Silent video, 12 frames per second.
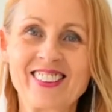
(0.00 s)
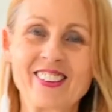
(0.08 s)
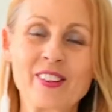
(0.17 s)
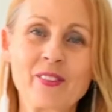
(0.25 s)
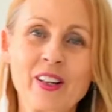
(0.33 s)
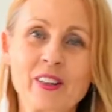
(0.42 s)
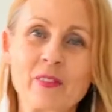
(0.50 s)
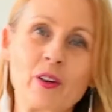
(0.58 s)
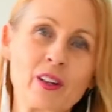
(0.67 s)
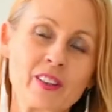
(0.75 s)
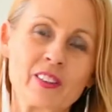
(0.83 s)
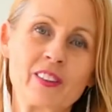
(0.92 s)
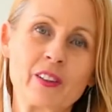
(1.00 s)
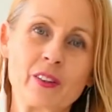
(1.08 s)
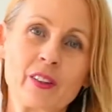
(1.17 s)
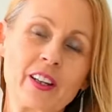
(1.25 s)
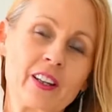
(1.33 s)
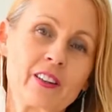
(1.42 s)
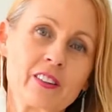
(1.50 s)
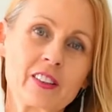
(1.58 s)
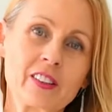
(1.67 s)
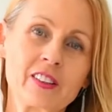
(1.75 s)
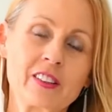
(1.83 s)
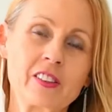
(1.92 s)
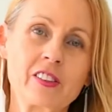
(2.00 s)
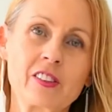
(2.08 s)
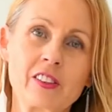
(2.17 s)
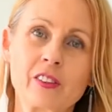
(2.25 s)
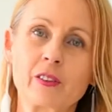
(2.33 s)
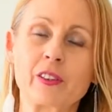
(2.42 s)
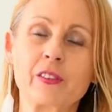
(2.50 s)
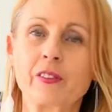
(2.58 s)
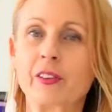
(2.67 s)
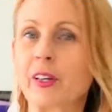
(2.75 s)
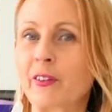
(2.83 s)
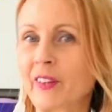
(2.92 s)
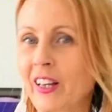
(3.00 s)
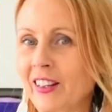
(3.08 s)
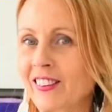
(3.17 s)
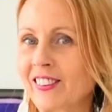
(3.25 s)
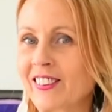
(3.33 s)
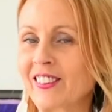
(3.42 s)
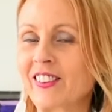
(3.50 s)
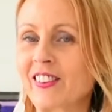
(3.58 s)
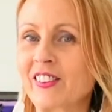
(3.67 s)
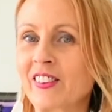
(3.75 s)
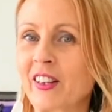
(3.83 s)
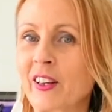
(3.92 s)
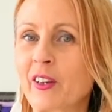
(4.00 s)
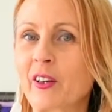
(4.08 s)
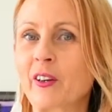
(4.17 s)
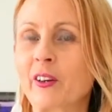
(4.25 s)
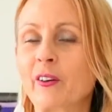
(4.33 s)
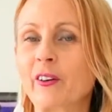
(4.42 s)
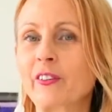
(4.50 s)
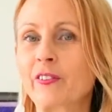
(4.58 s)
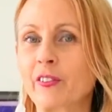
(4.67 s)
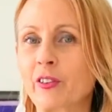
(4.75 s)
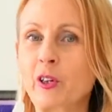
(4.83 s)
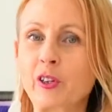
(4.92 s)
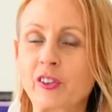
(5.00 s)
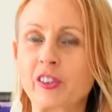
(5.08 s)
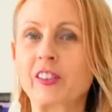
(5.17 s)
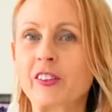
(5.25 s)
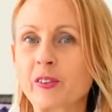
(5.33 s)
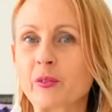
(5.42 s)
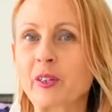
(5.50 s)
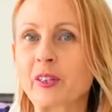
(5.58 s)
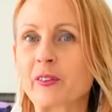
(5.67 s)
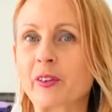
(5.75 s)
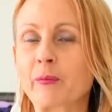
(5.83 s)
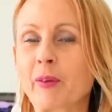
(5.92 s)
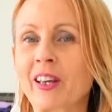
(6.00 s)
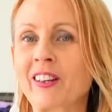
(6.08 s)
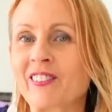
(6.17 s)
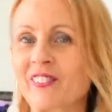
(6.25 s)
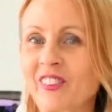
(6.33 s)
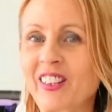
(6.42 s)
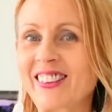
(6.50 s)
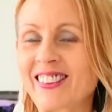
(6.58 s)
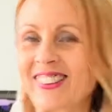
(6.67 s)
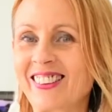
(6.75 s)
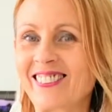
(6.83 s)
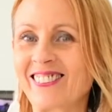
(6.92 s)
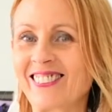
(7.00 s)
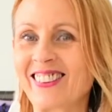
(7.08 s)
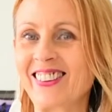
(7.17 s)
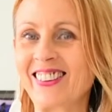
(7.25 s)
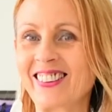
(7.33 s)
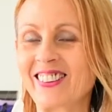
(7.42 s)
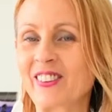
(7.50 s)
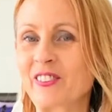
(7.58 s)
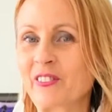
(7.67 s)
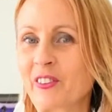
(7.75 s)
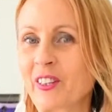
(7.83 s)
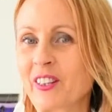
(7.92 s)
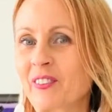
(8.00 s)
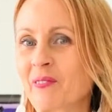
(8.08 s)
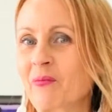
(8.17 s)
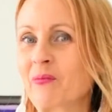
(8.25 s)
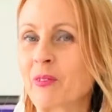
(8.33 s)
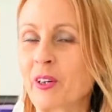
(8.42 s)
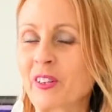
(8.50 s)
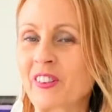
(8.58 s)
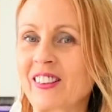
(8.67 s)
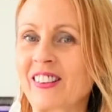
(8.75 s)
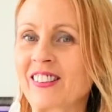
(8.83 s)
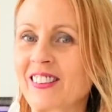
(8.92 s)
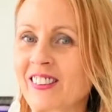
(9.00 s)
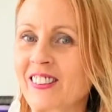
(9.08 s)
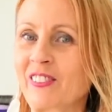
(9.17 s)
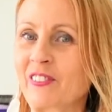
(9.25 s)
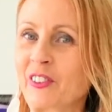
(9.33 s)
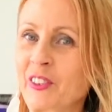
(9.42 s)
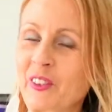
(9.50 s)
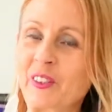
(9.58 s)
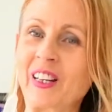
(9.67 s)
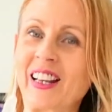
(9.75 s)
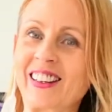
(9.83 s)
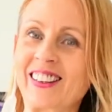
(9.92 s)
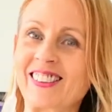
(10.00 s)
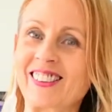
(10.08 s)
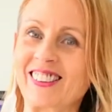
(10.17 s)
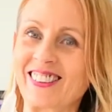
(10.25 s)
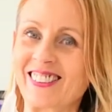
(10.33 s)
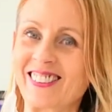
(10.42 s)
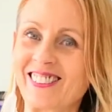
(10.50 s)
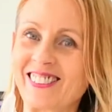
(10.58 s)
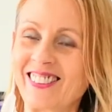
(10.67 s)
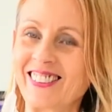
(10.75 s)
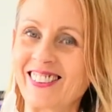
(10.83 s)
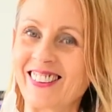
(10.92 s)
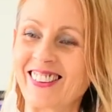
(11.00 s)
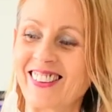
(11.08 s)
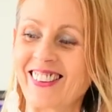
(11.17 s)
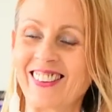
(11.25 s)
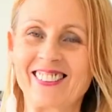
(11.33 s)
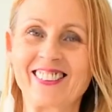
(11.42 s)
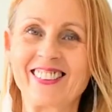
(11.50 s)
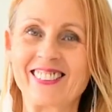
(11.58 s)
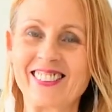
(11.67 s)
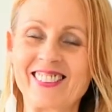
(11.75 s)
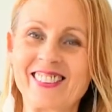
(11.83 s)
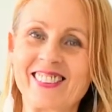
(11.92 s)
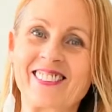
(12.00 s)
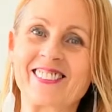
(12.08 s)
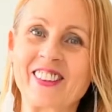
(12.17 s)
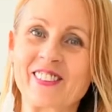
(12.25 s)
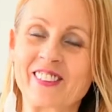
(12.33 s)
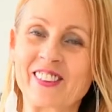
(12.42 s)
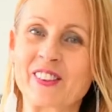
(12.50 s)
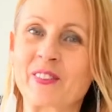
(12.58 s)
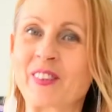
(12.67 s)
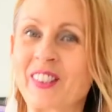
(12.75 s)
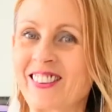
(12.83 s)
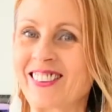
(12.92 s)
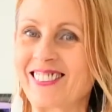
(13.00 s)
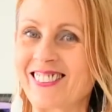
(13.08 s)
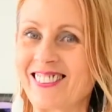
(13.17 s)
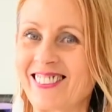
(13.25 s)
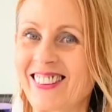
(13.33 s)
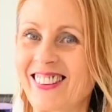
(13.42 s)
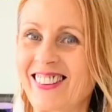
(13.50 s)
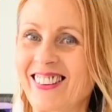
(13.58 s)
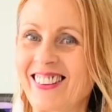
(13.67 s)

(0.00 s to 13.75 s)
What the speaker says: No matter what your health condition, or if you have allergies, or if of course you just want to remain fit and healthy and avoid processed food and excess sugar, then this is a great recipe to try.